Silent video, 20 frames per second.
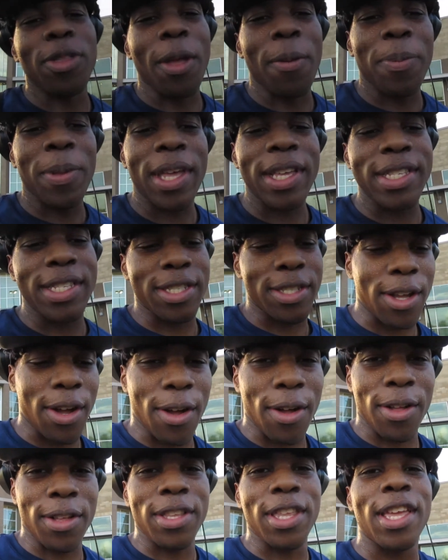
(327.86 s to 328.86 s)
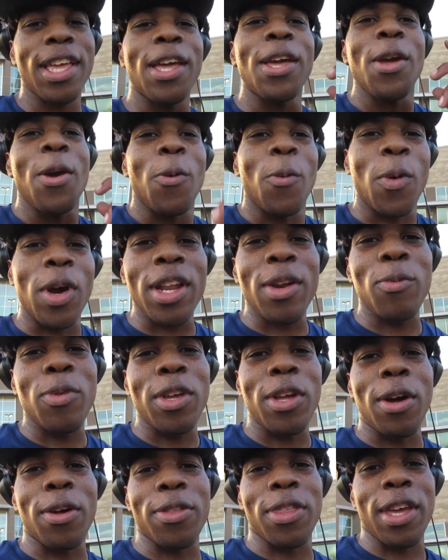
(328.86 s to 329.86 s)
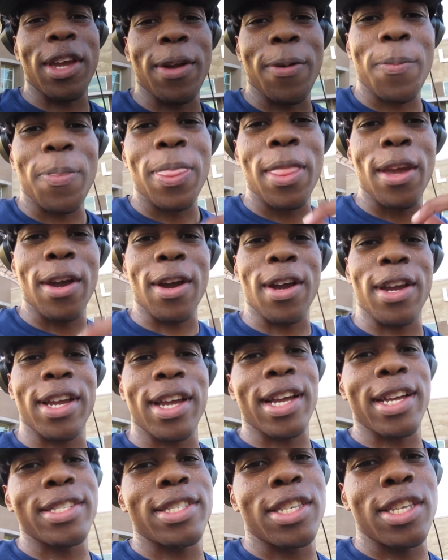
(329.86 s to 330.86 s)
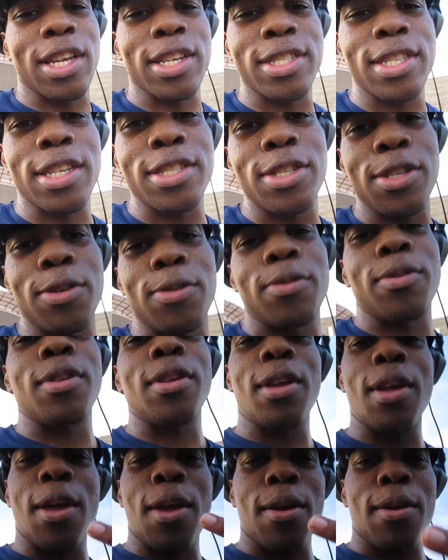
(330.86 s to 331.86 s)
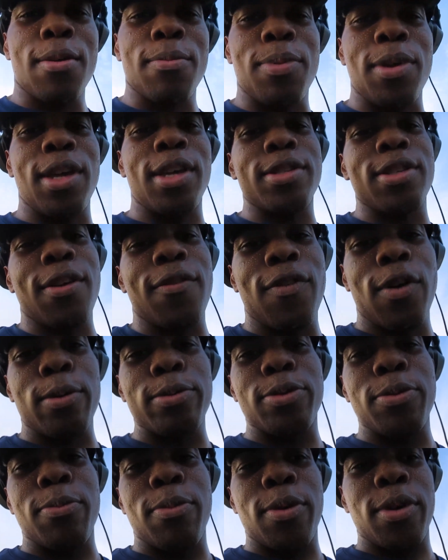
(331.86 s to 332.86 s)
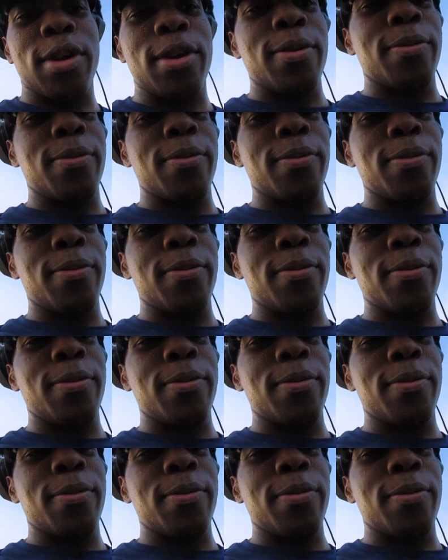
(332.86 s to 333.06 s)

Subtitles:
what that place is called place. When we go there. All right, guys, y'all stay tuned. Peace. Fuck with your boy.